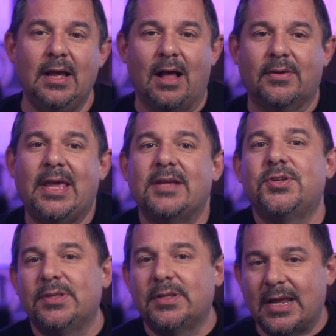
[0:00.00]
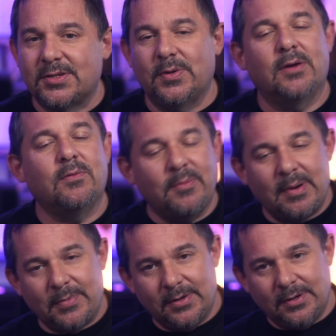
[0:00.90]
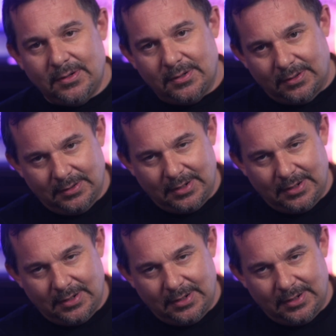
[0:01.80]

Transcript: I'll catch you in the next one. And remember,